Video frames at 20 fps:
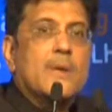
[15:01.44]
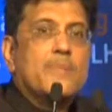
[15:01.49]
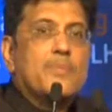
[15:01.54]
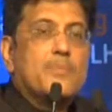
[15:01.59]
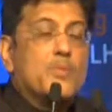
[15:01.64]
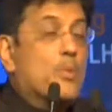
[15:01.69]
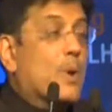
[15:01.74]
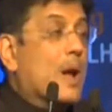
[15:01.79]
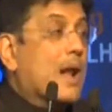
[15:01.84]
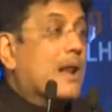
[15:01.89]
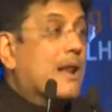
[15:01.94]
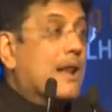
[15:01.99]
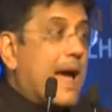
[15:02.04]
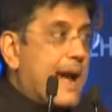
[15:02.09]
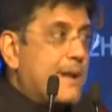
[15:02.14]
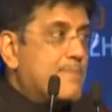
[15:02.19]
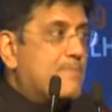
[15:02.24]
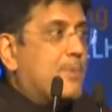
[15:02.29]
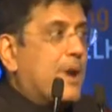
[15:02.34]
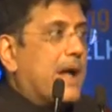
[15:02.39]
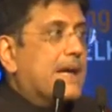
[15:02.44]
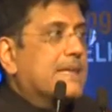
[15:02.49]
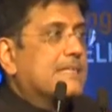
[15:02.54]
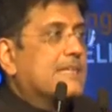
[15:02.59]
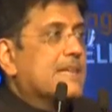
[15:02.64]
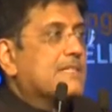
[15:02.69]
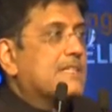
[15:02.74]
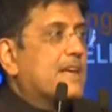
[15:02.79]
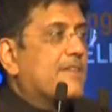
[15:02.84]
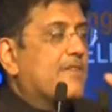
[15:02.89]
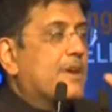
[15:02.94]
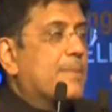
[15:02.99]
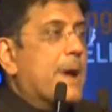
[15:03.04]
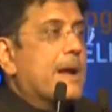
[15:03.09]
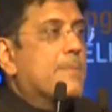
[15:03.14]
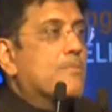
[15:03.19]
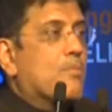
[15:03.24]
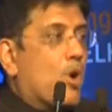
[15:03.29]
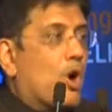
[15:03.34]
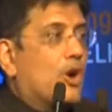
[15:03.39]
where land prices have
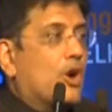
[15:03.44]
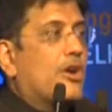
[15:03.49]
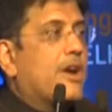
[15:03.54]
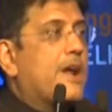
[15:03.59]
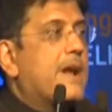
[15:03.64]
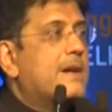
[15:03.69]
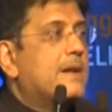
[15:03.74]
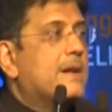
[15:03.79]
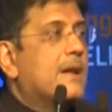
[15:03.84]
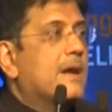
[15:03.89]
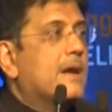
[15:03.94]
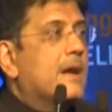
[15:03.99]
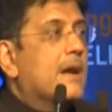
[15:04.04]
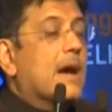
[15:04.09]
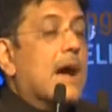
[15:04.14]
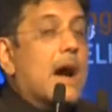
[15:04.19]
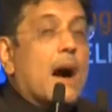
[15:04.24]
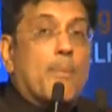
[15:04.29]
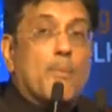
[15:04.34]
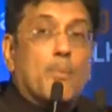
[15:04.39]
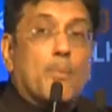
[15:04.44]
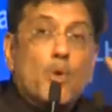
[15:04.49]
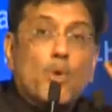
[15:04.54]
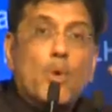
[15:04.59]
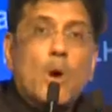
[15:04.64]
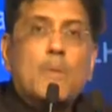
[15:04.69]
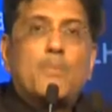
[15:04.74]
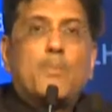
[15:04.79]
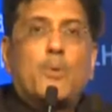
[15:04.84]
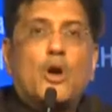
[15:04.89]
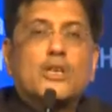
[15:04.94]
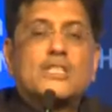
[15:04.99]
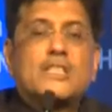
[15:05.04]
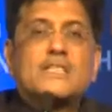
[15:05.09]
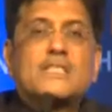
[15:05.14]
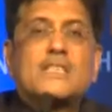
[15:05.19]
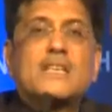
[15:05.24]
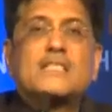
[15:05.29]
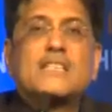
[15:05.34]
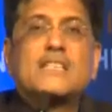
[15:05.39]
remained moderate, approval
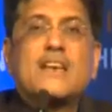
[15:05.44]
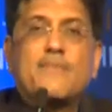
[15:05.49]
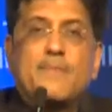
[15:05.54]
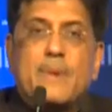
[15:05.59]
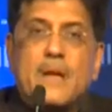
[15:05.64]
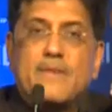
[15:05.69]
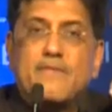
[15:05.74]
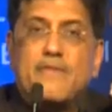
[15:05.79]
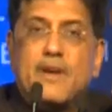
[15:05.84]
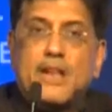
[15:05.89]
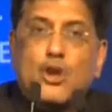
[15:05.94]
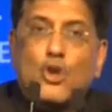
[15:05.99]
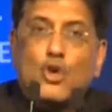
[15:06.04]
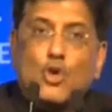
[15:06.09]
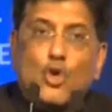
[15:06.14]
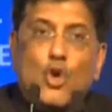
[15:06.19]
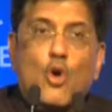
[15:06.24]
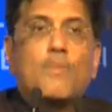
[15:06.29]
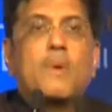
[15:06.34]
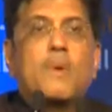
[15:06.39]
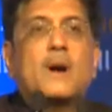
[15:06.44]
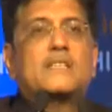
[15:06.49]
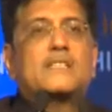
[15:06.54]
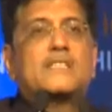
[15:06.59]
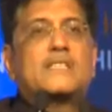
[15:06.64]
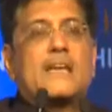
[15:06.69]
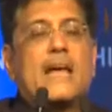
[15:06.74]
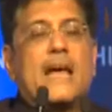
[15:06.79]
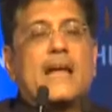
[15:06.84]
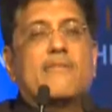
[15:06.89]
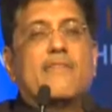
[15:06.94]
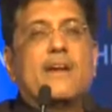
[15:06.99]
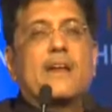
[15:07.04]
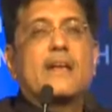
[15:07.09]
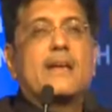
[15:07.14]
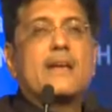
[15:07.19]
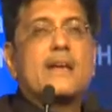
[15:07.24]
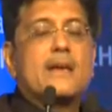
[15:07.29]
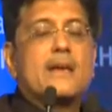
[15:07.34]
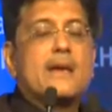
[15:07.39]
processes have been very robust and
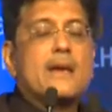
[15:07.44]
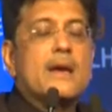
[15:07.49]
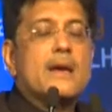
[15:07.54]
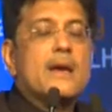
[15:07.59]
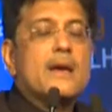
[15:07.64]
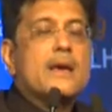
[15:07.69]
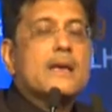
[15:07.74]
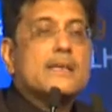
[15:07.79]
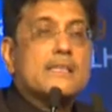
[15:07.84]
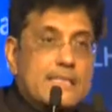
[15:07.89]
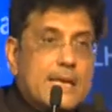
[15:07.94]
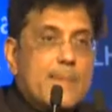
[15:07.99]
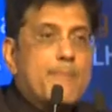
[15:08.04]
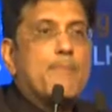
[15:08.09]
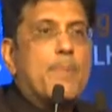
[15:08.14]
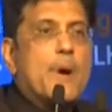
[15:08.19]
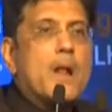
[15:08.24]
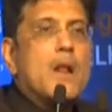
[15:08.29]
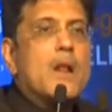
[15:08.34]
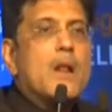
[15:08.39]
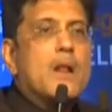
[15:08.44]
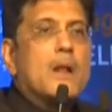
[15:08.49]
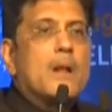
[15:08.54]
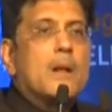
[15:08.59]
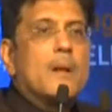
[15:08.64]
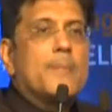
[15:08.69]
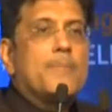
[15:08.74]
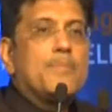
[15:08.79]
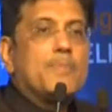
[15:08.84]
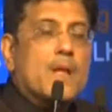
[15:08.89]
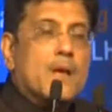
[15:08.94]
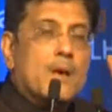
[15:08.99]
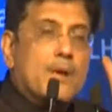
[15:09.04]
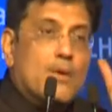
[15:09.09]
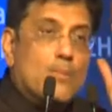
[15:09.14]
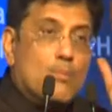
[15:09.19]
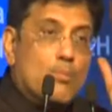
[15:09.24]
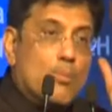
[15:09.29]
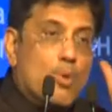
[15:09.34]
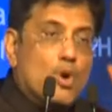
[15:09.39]
very simple,
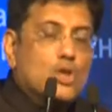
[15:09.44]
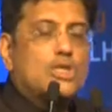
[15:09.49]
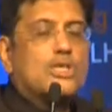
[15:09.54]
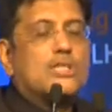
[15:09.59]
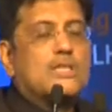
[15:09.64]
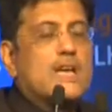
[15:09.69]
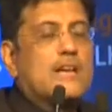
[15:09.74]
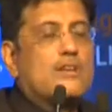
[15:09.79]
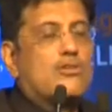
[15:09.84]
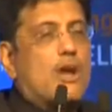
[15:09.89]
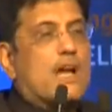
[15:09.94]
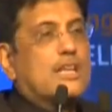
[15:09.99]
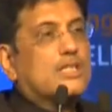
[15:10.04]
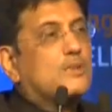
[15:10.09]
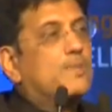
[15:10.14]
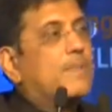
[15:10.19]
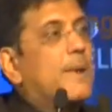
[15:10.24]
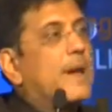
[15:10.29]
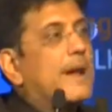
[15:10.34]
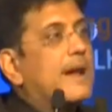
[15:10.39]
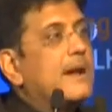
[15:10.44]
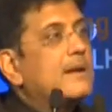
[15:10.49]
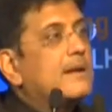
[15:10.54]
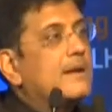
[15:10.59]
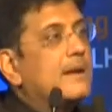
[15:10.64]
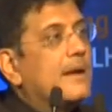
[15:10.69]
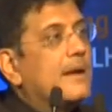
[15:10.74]
mostly transparent,